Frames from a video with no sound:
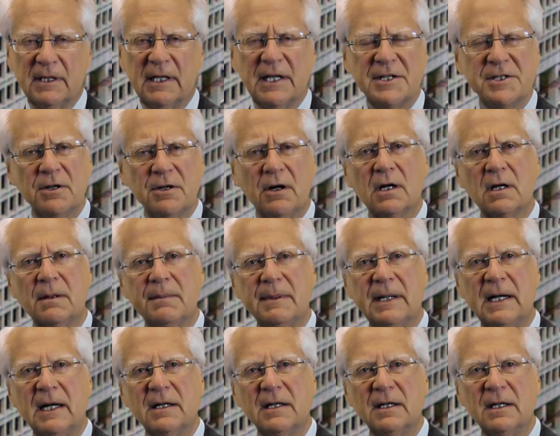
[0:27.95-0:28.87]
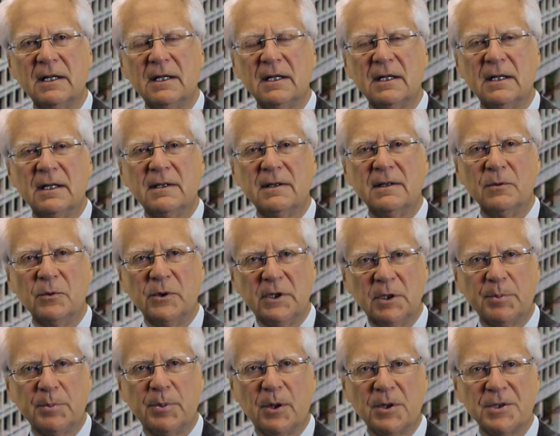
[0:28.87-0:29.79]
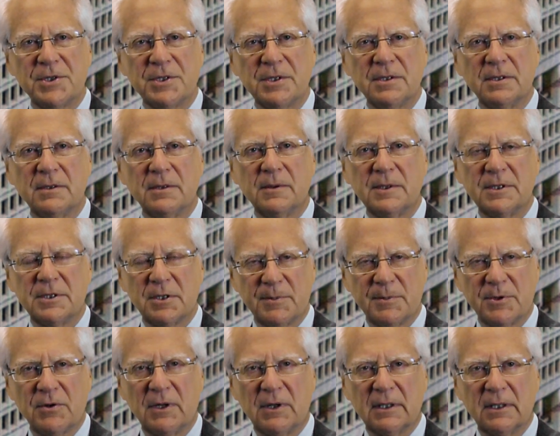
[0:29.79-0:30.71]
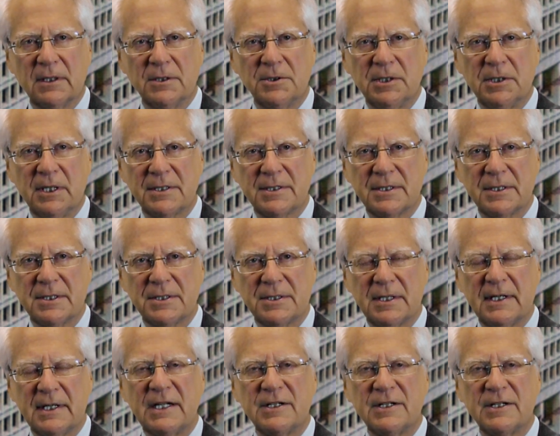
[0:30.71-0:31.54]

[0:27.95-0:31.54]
But let's talk about the real person who has obstructed justice,